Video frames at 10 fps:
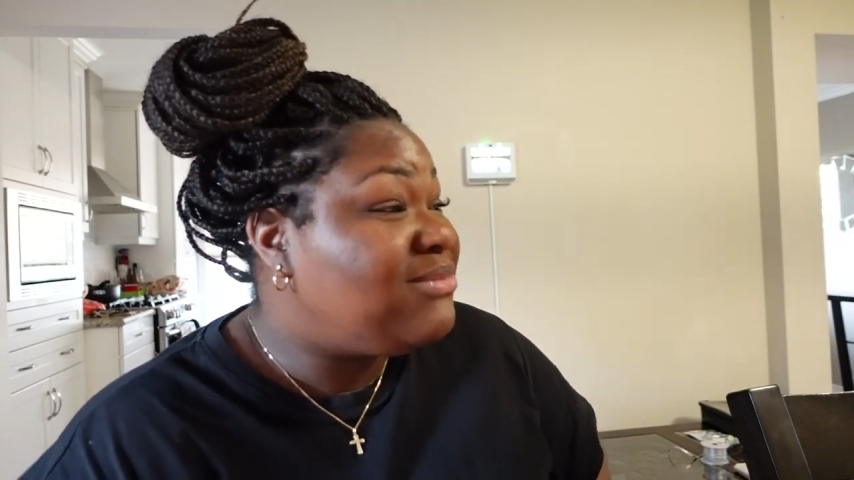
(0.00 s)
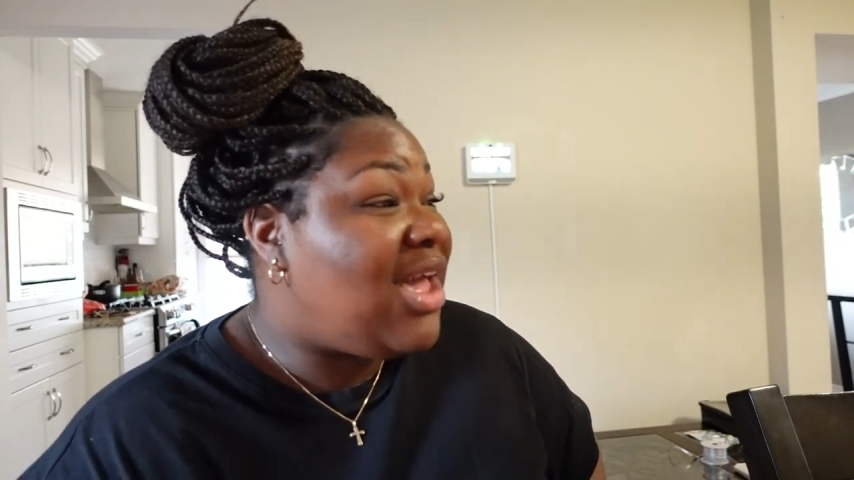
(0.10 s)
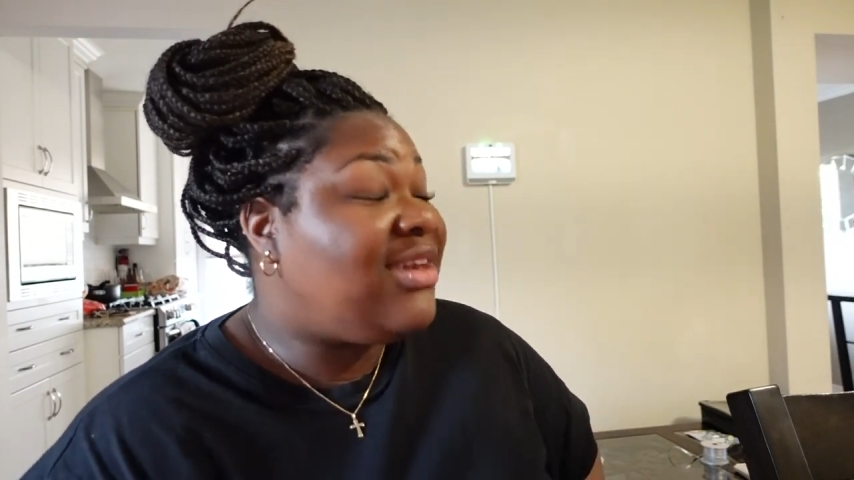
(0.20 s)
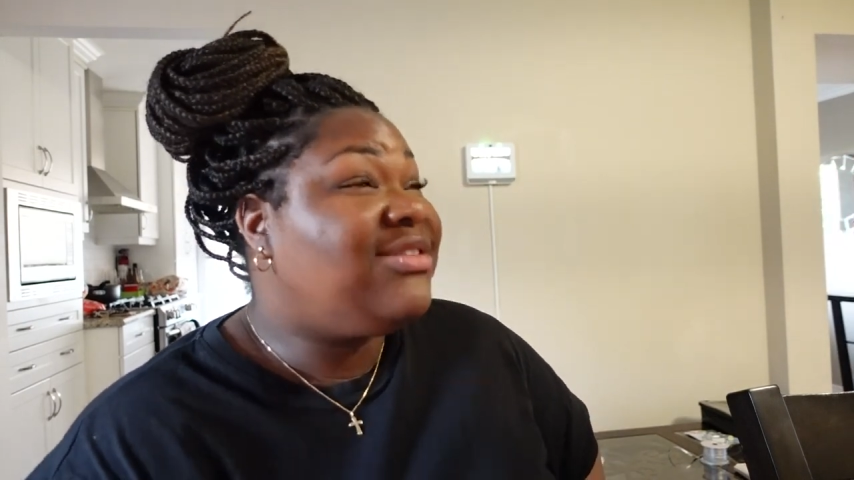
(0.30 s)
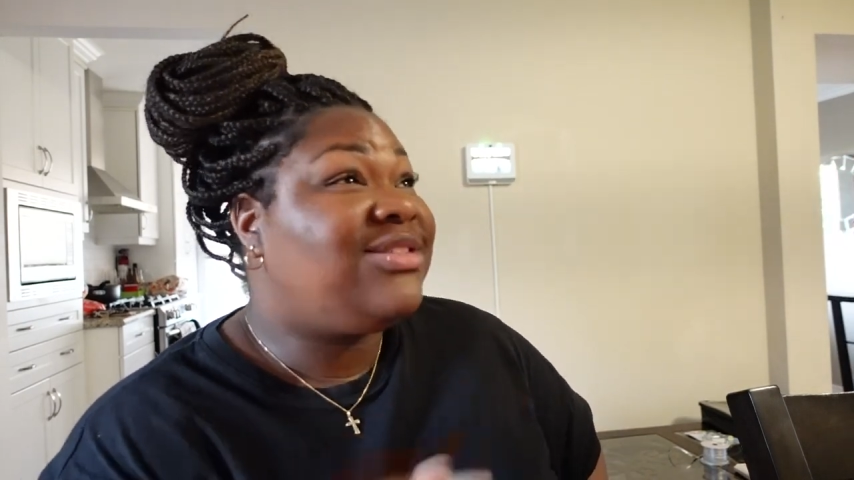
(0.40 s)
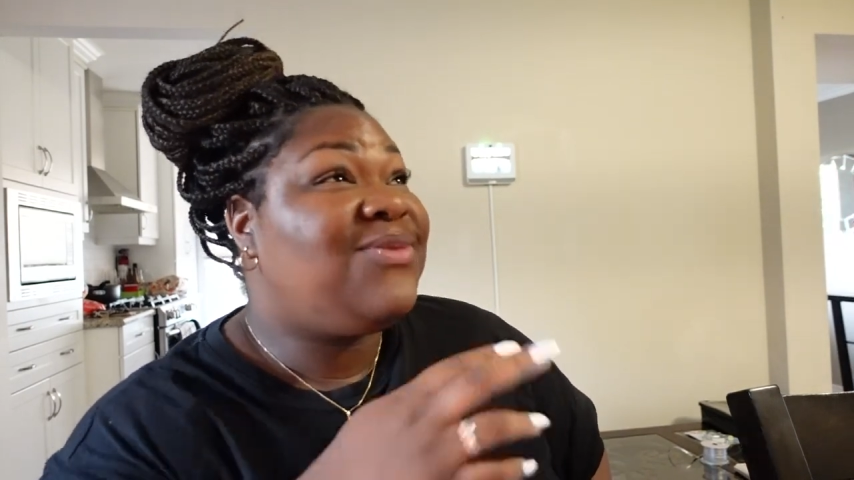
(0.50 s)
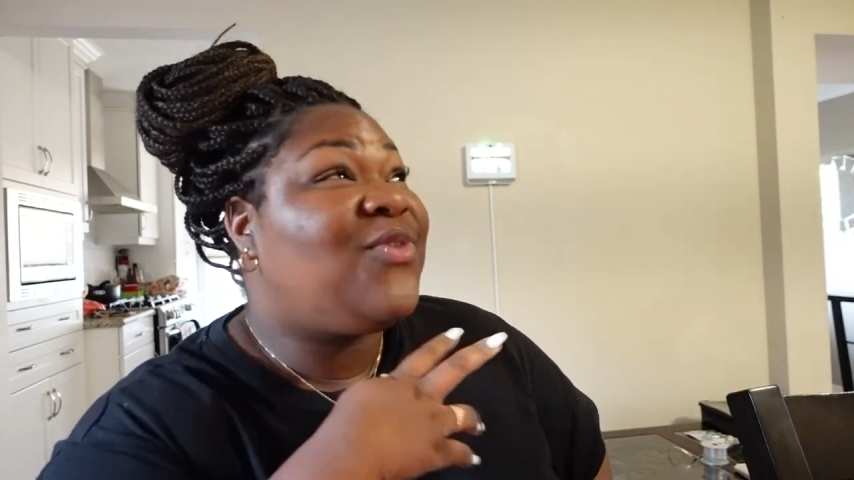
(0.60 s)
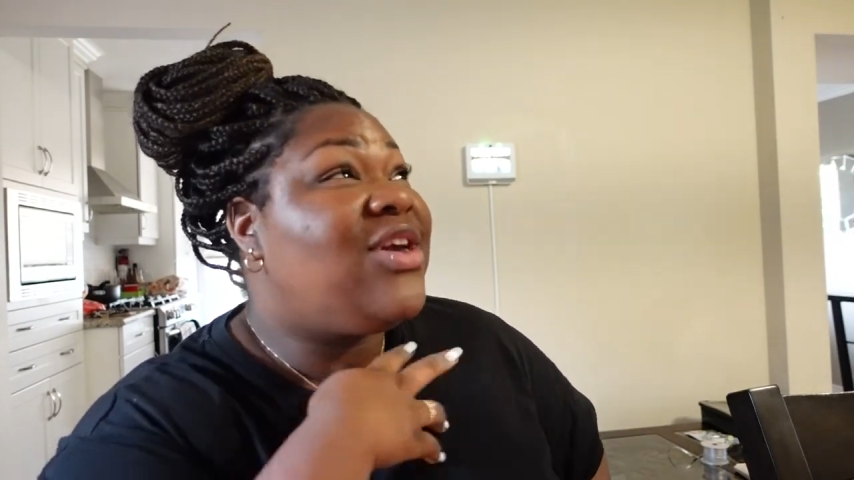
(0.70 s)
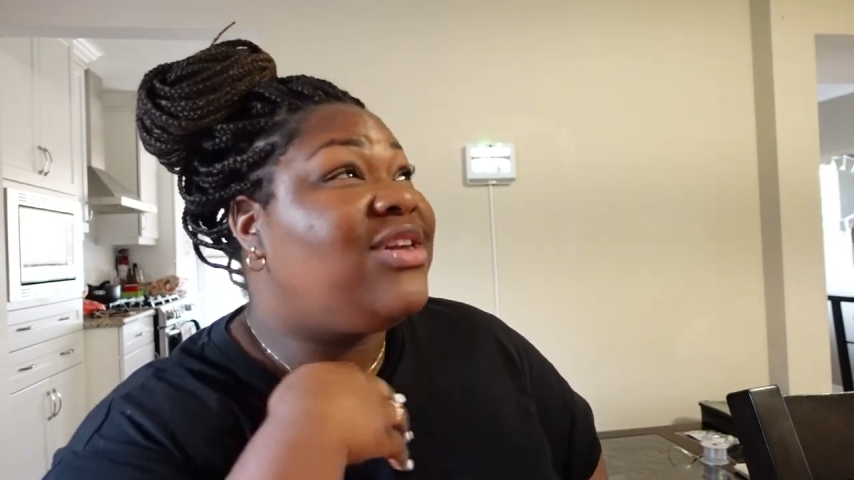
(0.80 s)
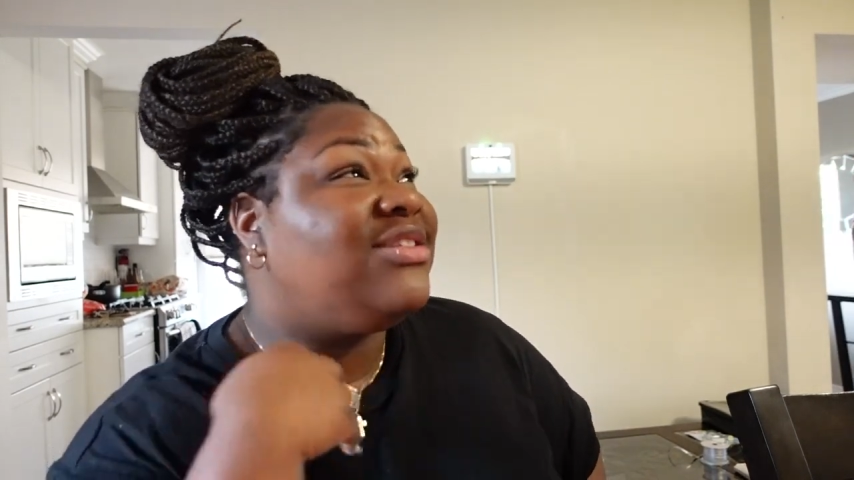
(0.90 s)
I can sleep
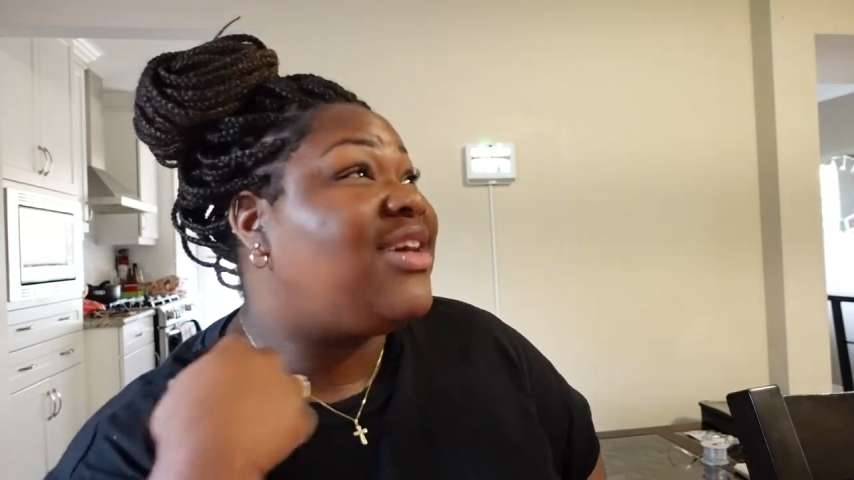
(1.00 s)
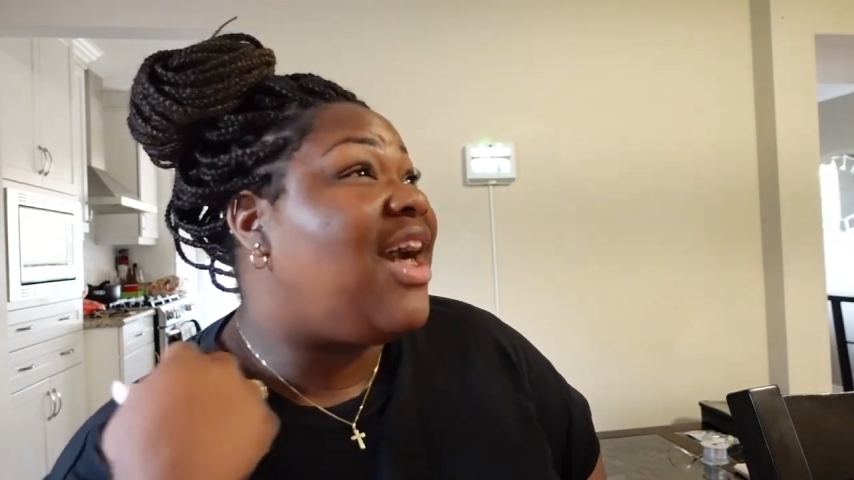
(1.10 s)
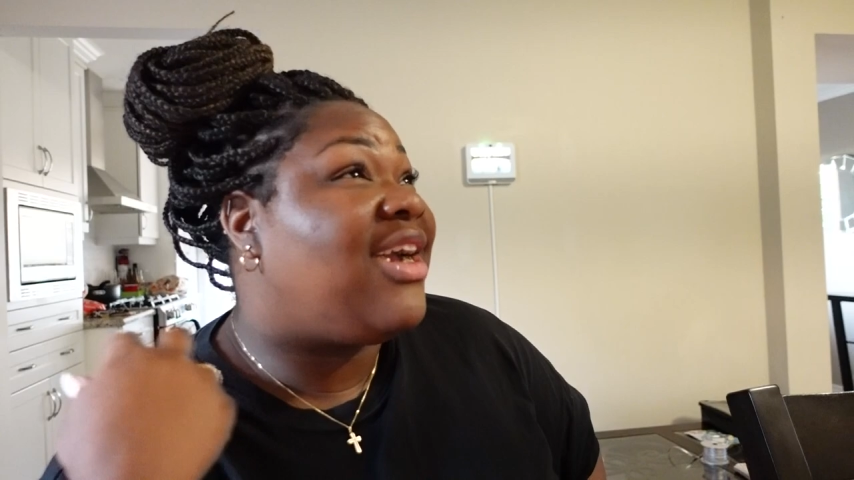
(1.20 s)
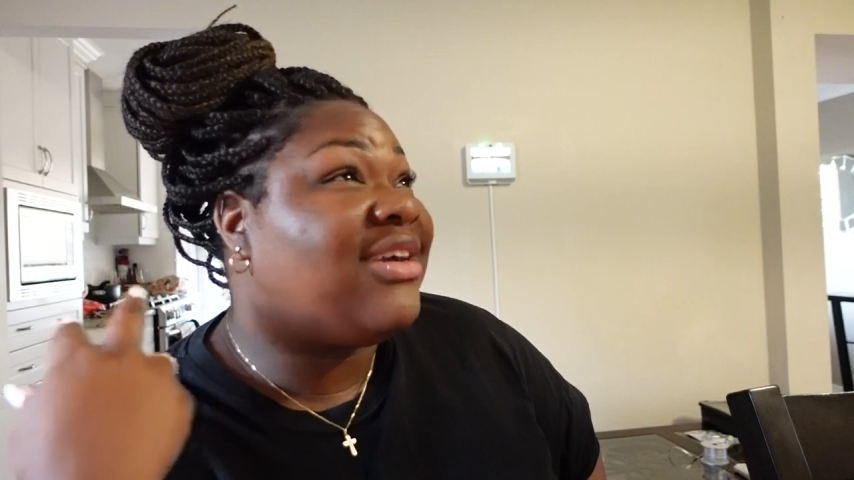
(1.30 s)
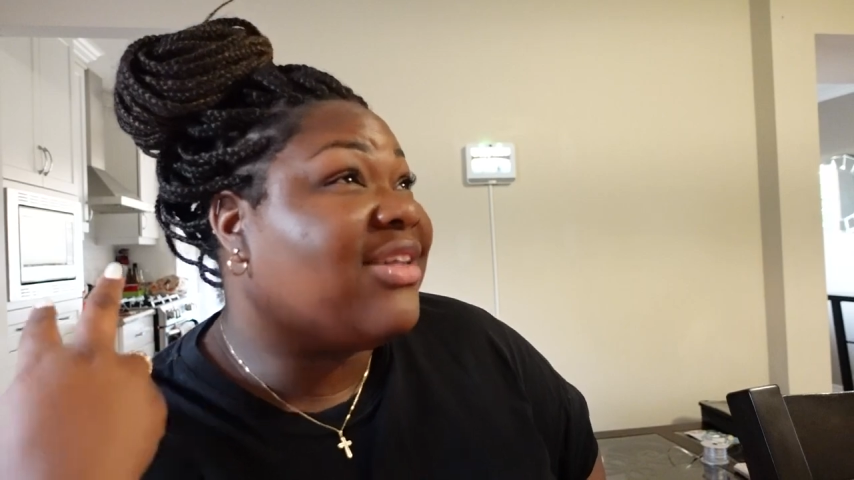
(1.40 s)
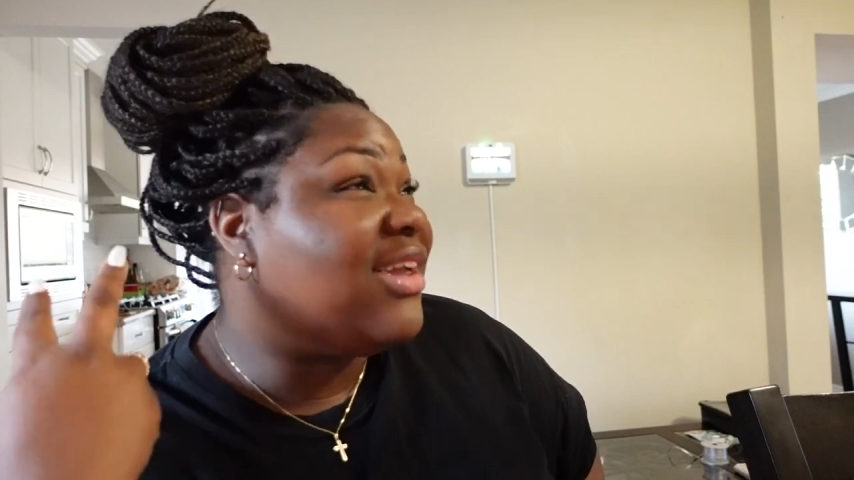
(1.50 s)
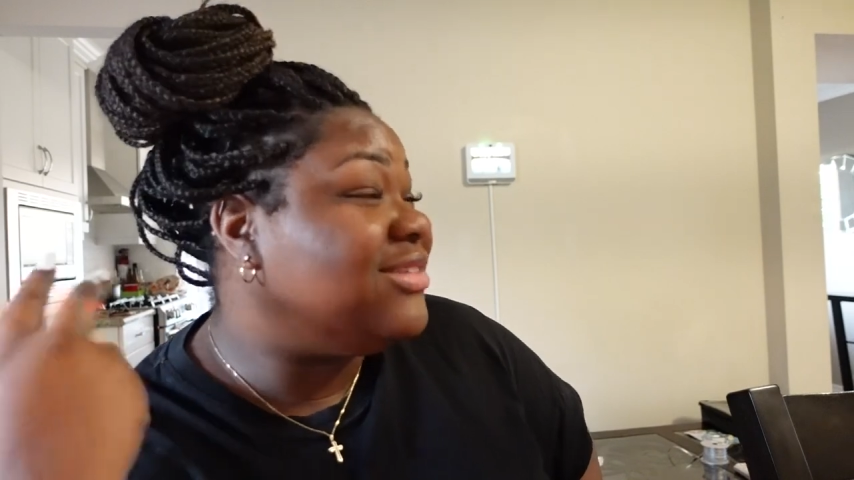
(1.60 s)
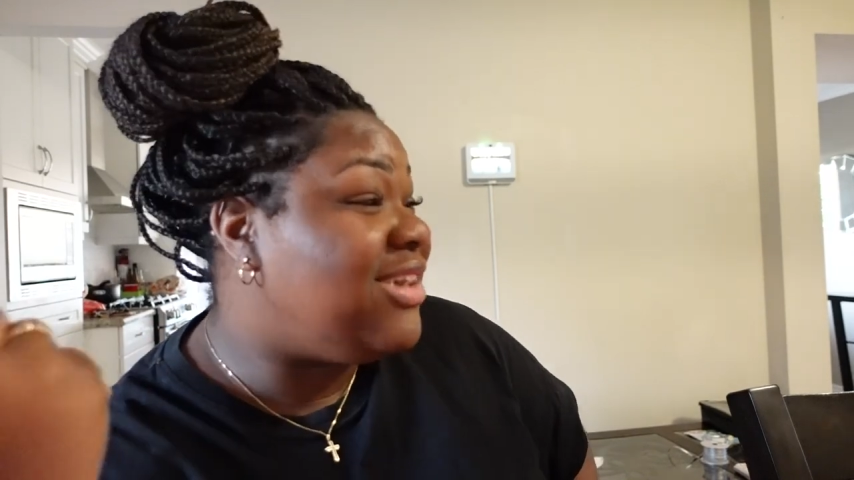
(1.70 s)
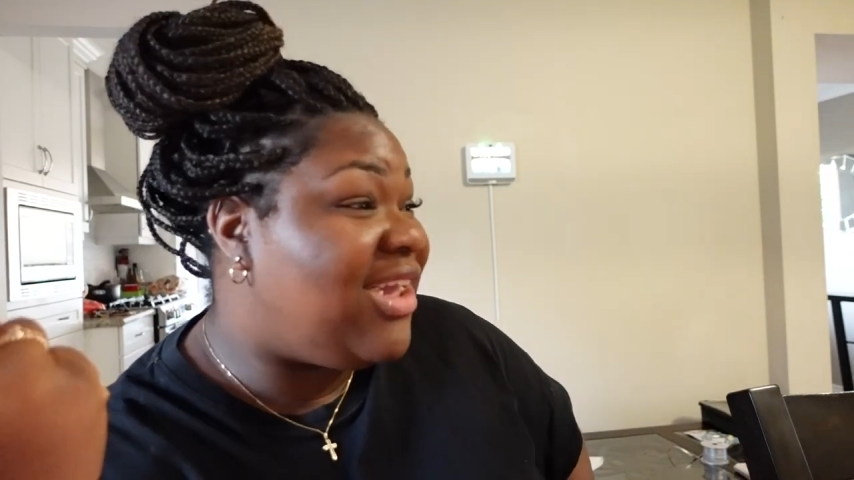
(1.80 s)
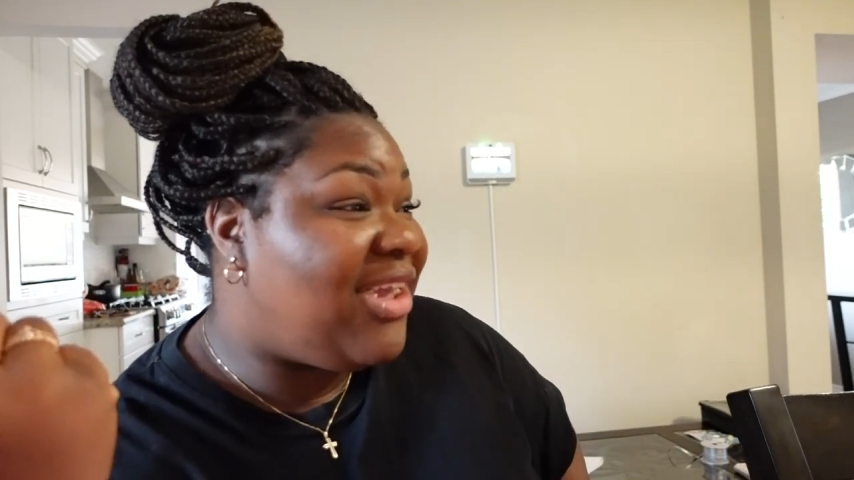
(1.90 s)
for an entire like
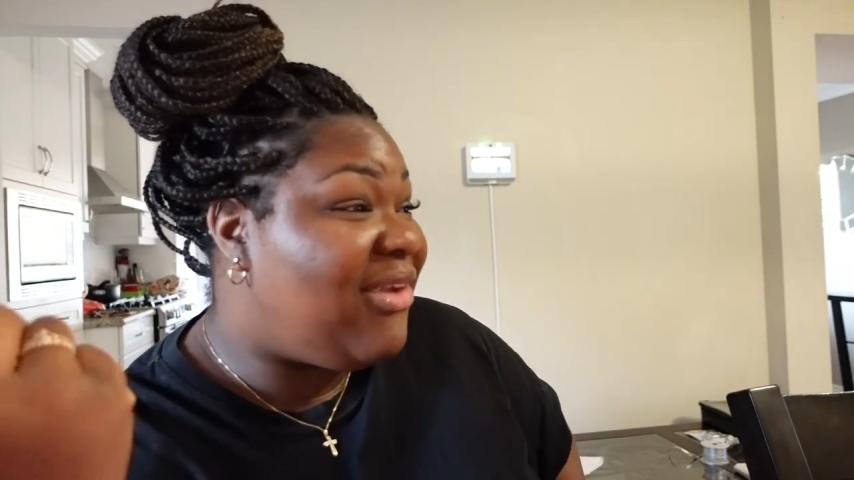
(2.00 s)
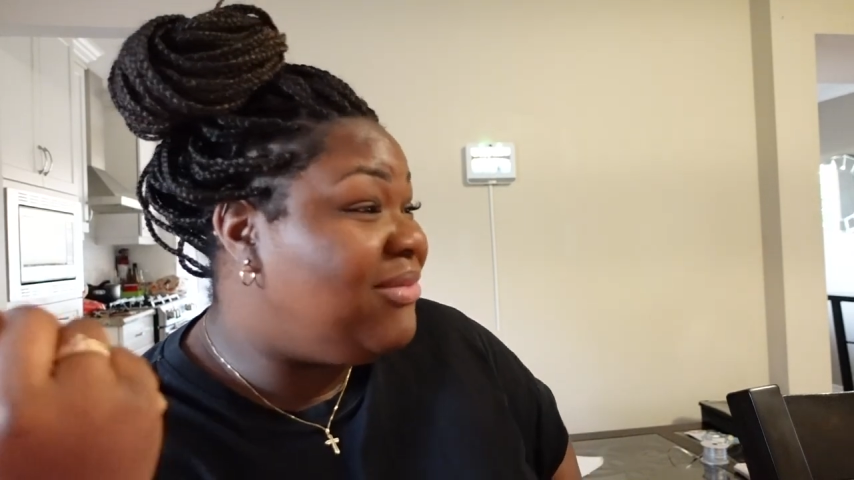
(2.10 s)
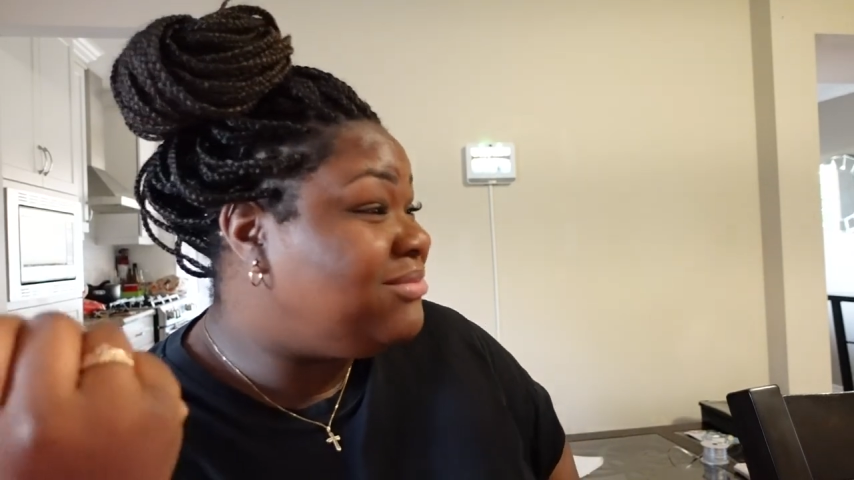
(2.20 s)
day.